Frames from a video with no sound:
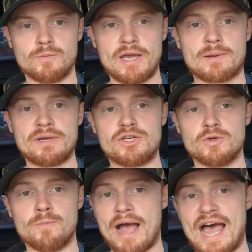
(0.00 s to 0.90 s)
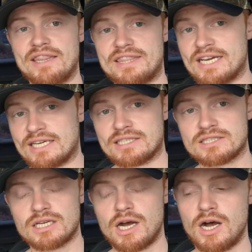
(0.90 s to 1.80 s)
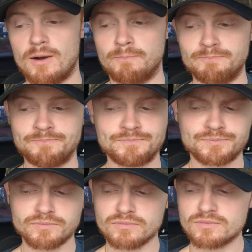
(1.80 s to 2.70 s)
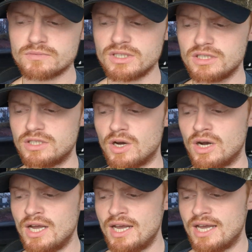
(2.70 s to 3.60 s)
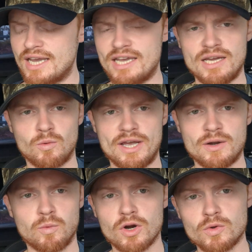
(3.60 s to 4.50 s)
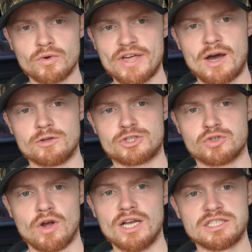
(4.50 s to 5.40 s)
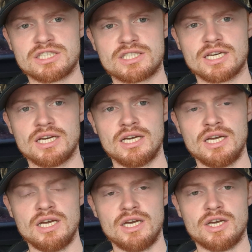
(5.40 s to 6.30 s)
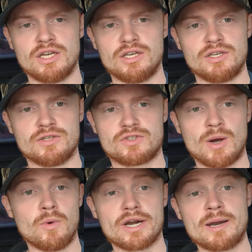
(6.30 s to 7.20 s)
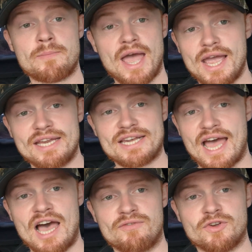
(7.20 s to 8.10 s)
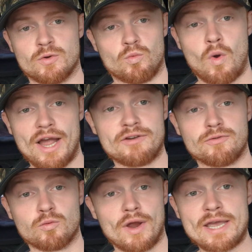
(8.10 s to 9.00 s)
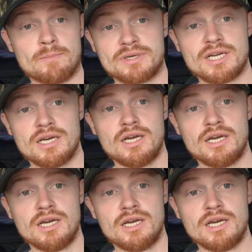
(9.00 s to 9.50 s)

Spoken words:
make me do bad things. In a world without trust, someone can pay to have your wife raped